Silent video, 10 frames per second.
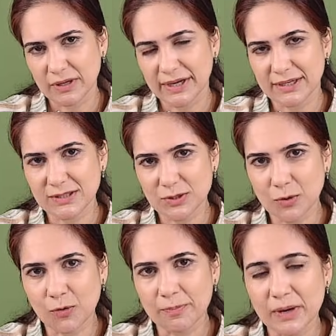in its
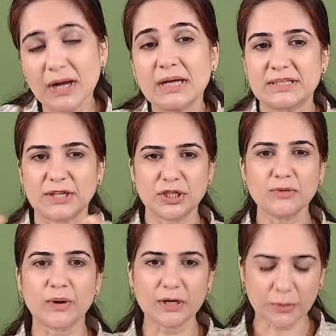scope.
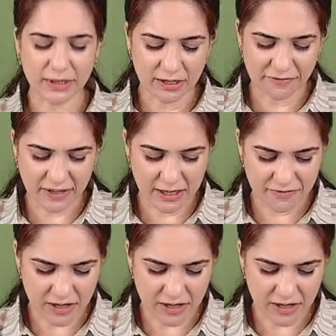Section 125